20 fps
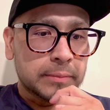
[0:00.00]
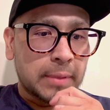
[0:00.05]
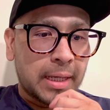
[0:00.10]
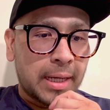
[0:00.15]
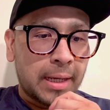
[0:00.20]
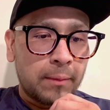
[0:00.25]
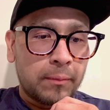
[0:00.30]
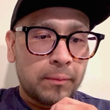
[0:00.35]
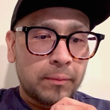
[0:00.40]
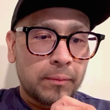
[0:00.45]

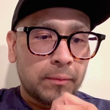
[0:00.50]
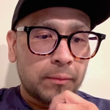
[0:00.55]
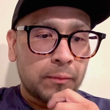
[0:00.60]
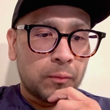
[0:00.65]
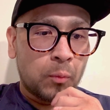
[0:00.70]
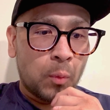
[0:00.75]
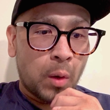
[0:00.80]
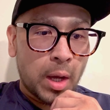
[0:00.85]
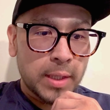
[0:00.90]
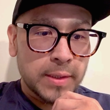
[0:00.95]
I
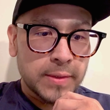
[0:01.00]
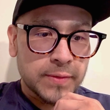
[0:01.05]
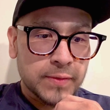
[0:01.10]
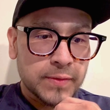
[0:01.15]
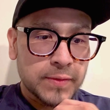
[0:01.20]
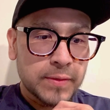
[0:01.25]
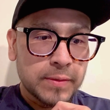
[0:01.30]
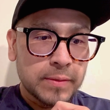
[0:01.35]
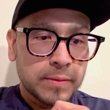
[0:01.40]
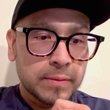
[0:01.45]

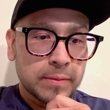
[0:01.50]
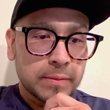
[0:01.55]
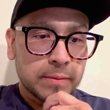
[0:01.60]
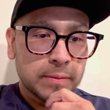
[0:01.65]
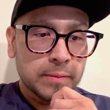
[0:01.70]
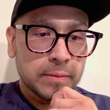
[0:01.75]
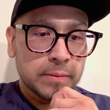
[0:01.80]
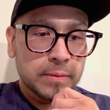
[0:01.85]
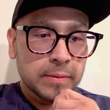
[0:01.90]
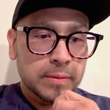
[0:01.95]
was,
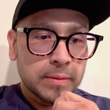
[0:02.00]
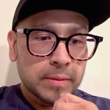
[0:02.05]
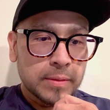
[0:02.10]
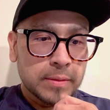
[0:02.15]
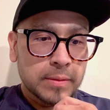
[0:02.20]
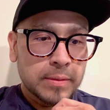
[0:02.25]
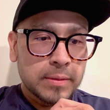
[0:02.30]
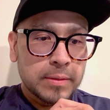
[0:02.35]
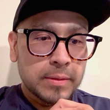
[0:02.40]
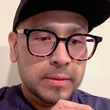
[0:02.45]

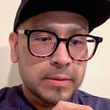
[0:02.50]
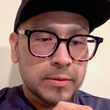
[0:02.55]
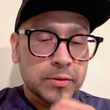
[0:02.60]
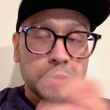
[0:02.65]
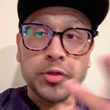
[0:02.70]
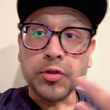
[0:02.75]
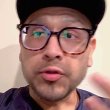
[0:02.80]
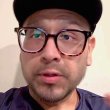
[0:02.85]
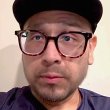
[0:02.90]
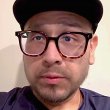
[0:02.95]

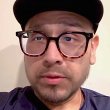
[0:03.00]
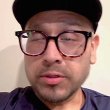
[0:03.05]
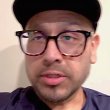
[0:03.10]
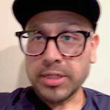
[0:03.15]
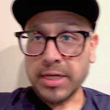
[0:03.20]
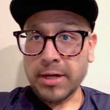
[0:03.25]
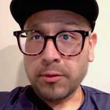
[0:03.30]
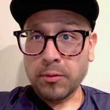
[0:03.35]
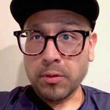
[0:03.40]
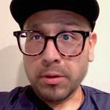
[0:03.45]
surgery was
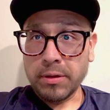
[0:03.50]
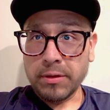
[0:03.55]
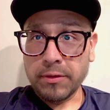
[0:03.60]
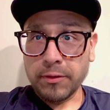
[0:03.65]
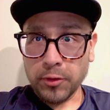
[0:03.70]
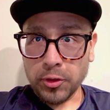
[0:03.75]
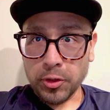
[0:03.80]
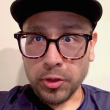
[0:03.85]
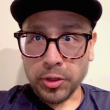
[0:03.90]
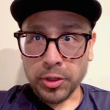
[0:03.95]
January
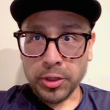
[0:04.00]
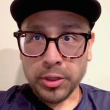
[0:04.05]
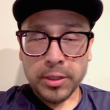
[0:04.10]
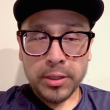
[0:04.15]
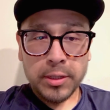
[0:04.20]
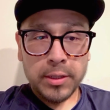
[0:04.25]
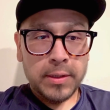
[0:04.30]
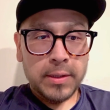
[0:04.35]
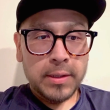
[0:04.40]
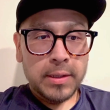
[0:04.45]
3rd,
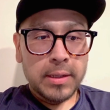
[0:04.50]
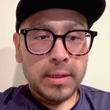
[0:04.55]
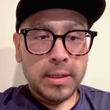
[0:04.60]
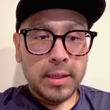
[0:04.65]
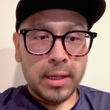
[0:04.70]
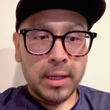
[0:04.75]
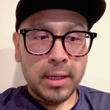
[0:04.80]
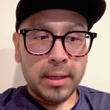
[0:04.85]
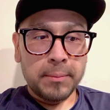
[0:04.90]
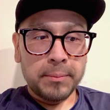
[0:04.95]

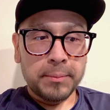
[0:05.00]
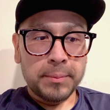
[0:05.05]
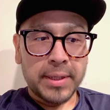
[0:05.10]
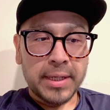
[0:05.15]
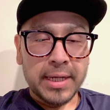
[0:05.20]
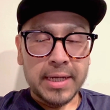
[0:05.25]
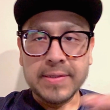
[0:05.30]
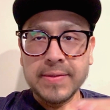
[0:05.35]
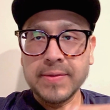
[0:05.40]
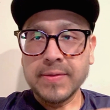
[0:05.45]
but
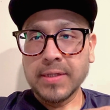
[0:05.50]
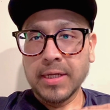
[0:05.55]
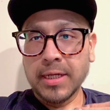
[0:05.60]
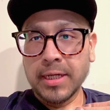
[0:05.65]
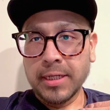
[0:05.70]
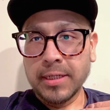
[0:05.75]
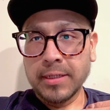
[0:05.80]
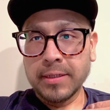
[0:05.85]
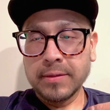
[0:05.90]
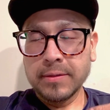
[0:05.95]
I
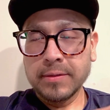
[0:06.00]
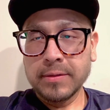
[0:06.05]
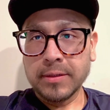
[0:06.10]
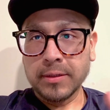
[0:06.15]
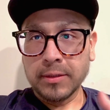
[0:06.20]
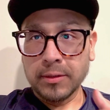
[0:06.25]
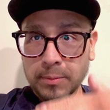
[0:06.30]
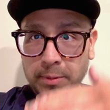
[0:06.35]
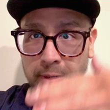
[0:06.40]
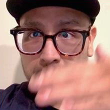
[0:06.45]
stayed a
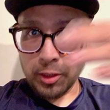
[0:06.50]
little bit